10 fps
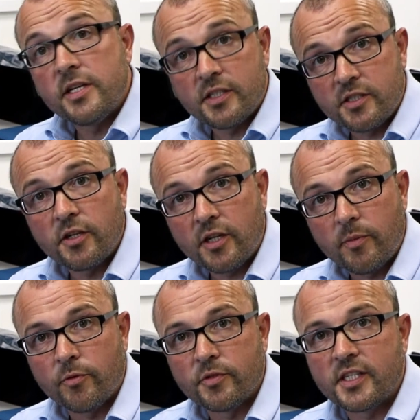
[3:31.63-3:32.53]
printed
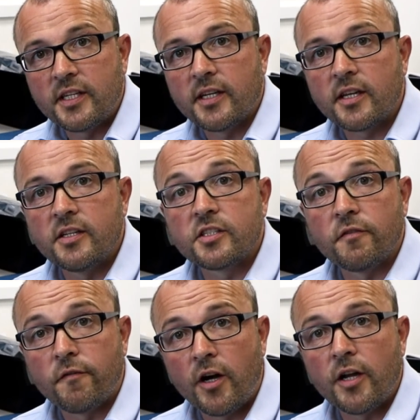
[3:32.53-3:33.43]
circuit boards here can
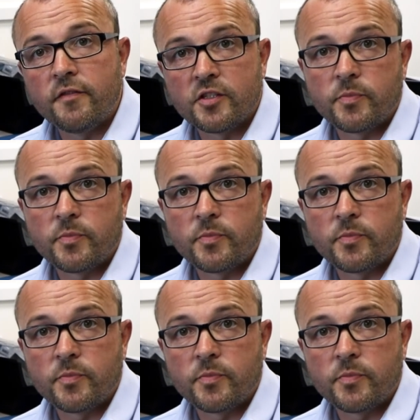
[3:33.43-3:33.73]
survive the